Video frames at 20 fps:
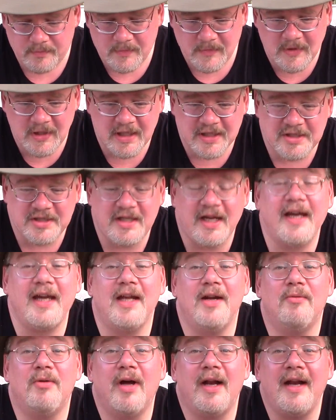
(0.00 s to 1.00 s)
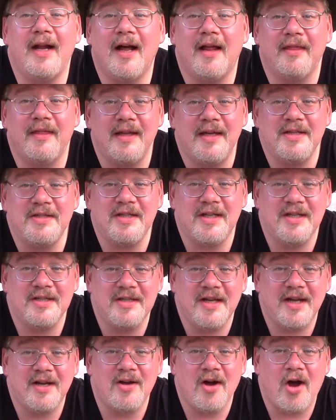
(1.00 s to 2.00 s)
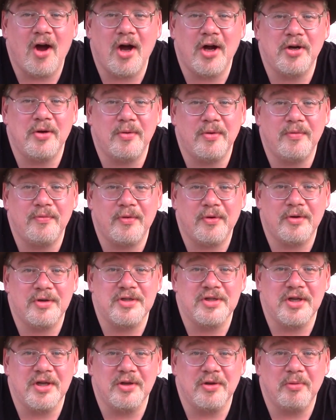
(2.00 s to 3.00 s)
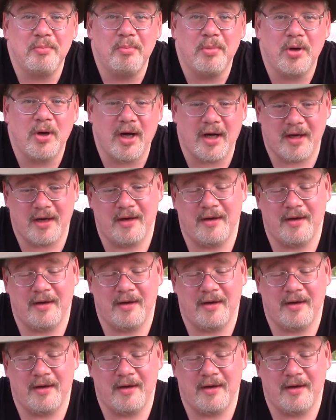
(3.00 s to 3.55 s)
The second one. Now, this is a controversial book.